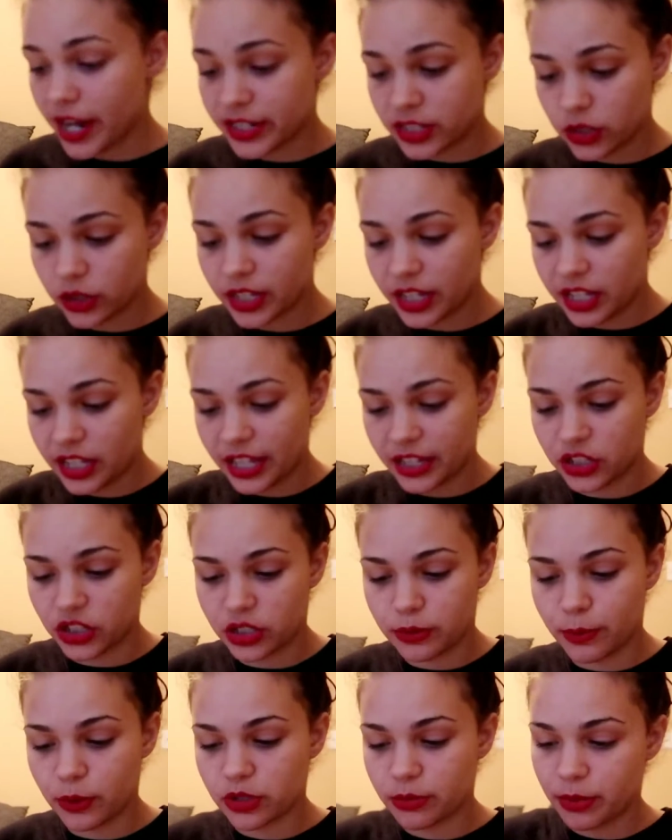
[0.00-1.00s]
right, so then like
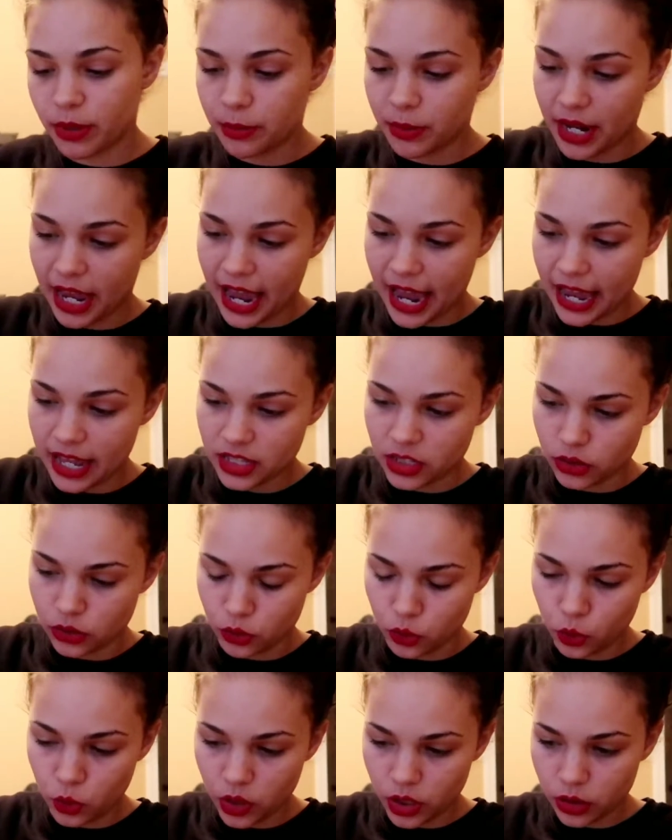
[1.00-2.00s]
you're supposed to be able to add
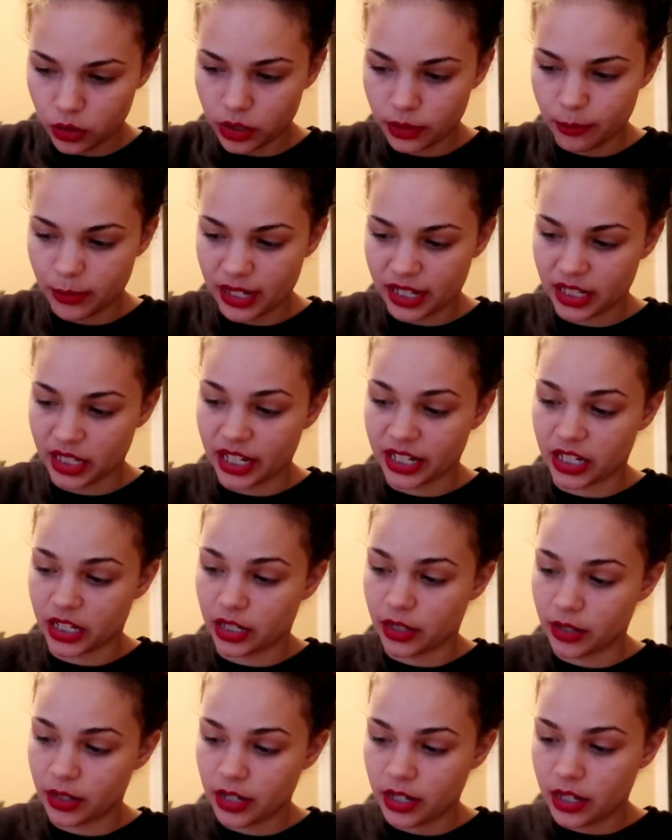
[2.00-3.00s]
the oil and make it like
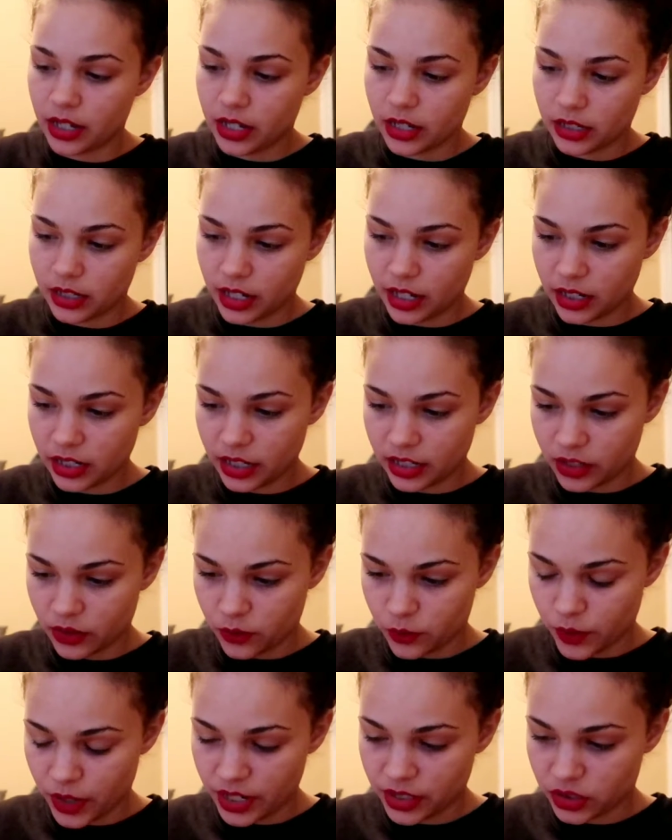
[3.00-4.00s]
a, kind of like
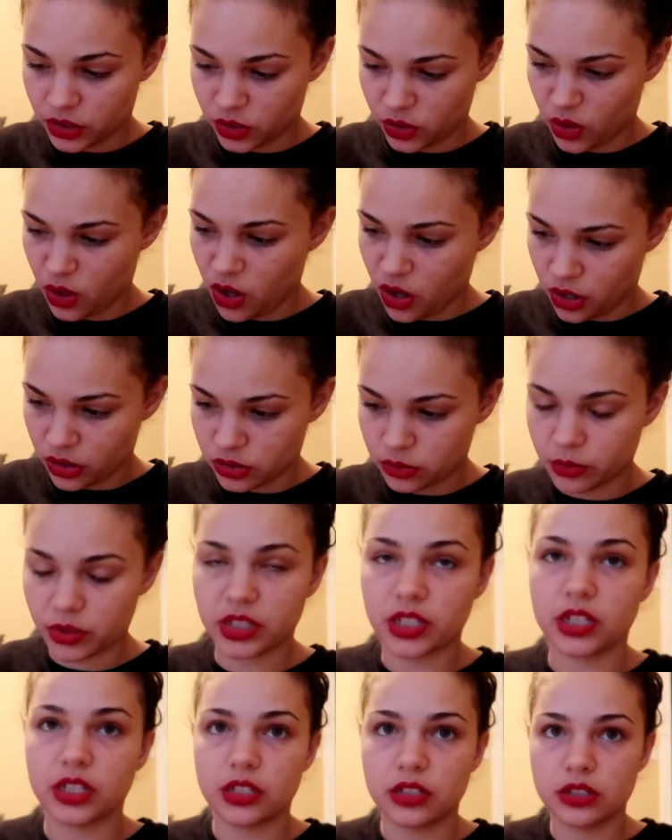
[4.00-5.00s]
a red gloss
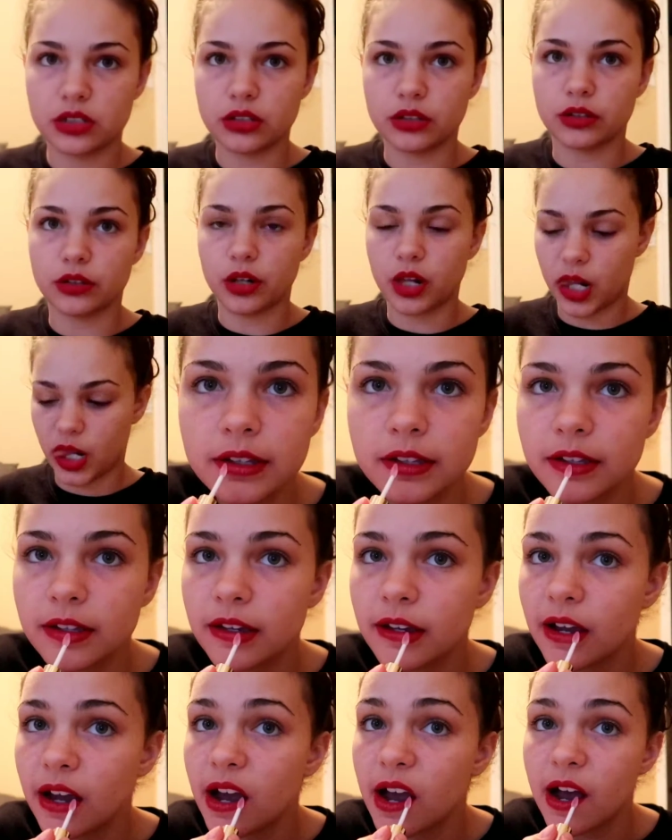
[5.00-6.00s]
with it too, I
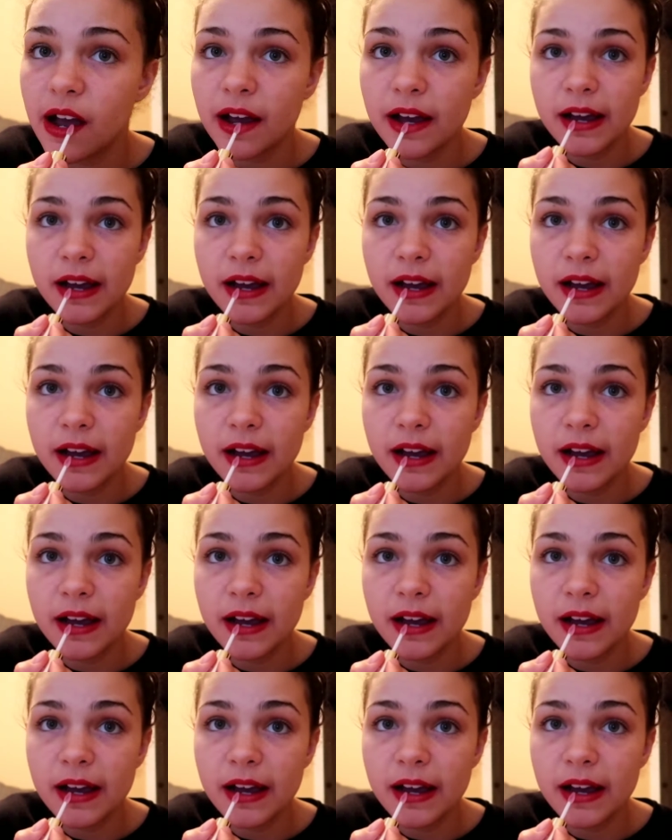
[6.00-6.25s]
think.